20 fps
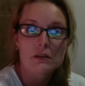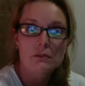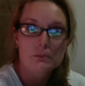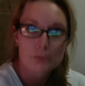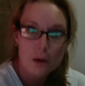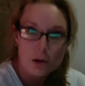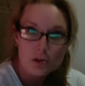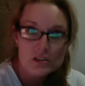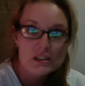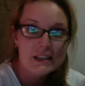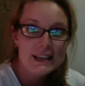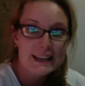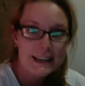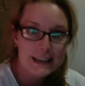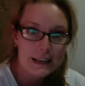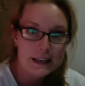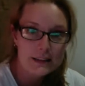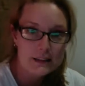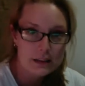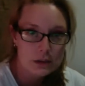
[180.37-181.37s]
Most
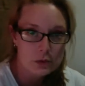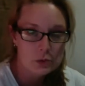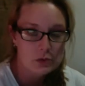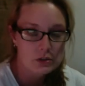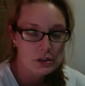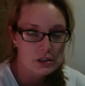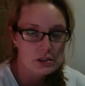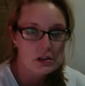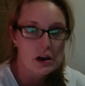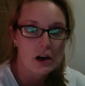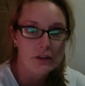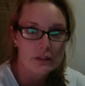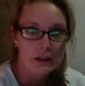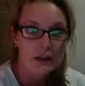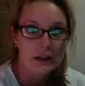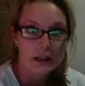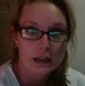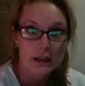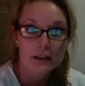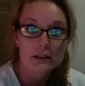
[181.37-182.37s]
anything will dissolve
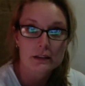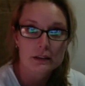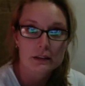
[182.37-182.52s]
in it,